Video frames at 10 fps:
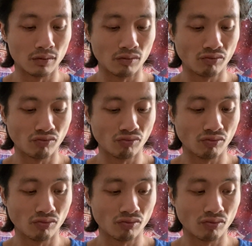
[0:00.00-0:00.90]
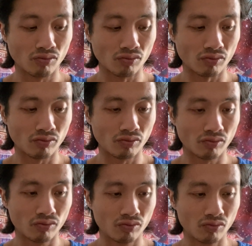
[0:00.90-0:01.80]

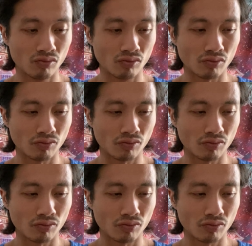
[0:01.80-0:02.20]
[no speech]